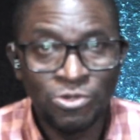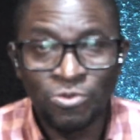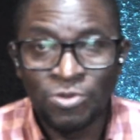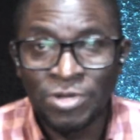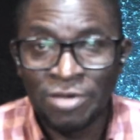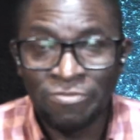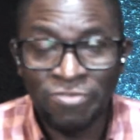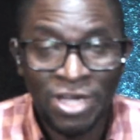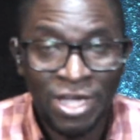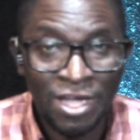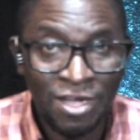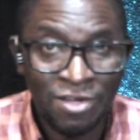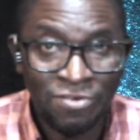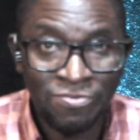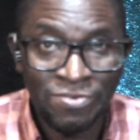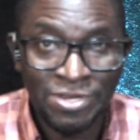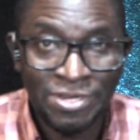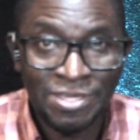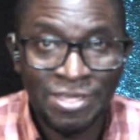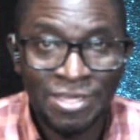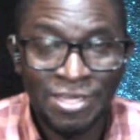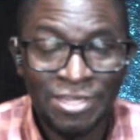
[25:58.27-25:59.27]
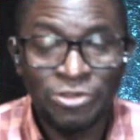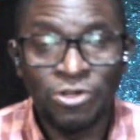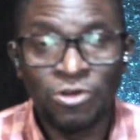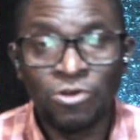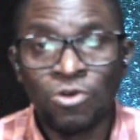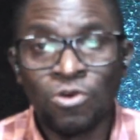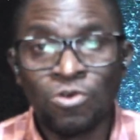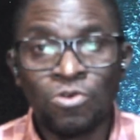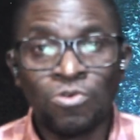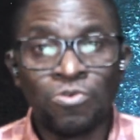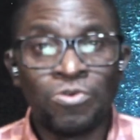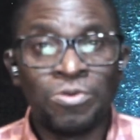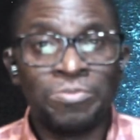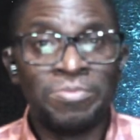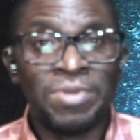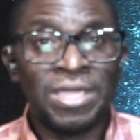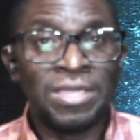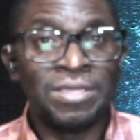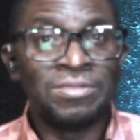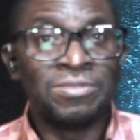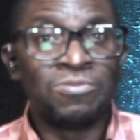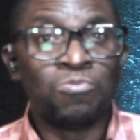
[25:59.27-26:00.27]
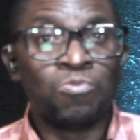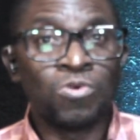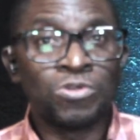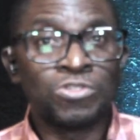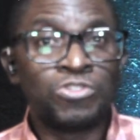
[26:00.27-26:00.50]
You never have it, and you're going to remain